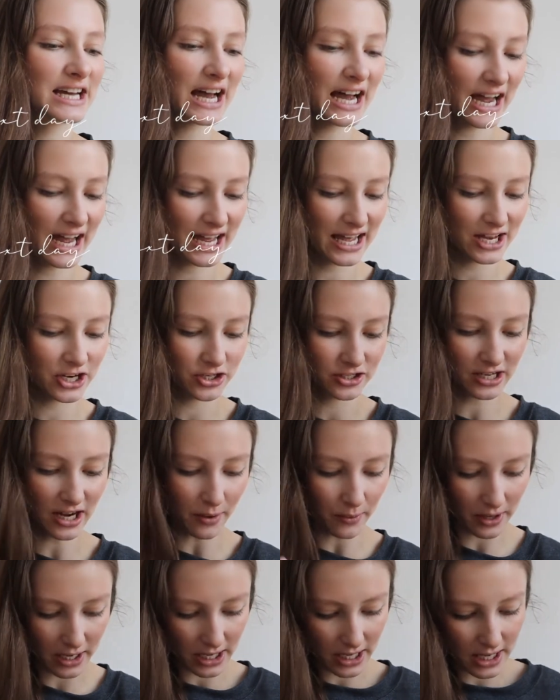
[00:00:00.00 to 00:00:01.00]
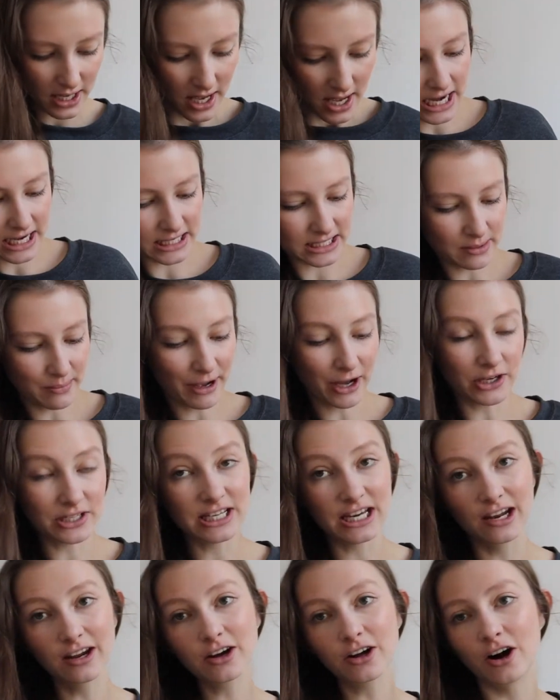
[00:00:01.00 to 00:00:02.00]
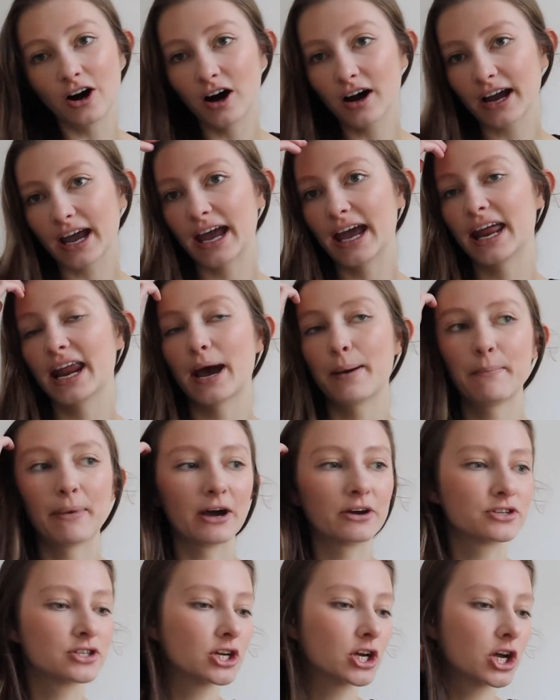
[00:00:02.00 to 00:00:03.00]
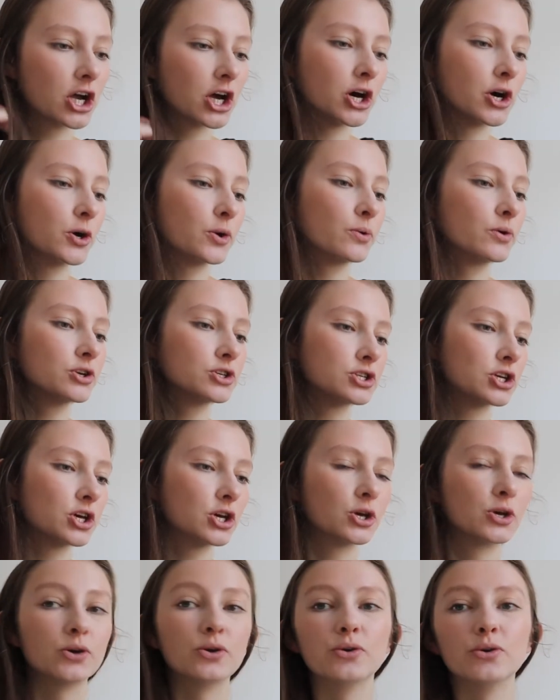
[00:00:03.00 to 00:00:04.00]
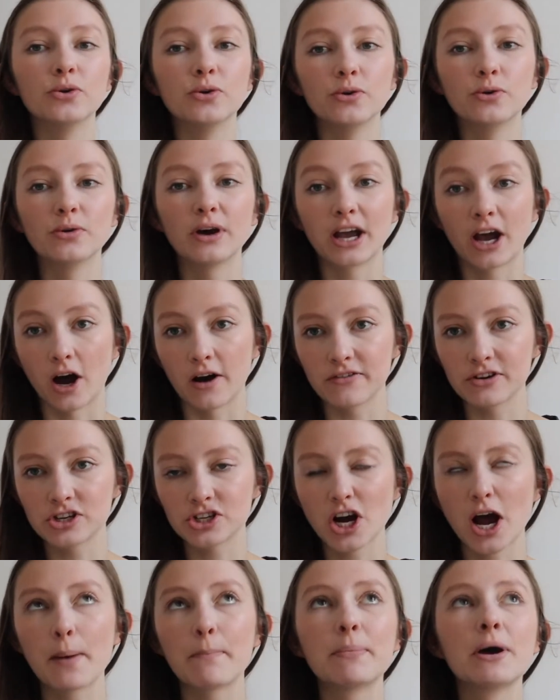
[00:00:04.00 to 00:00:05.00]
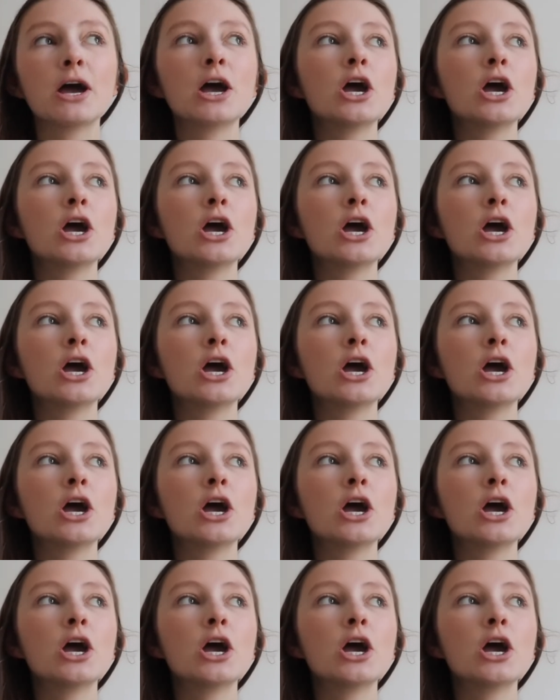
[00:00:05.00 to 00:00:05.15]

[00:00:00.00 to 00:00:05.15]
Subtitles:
I just got ready. It is about 10 o'clock, and I'm about to go to a coffee shop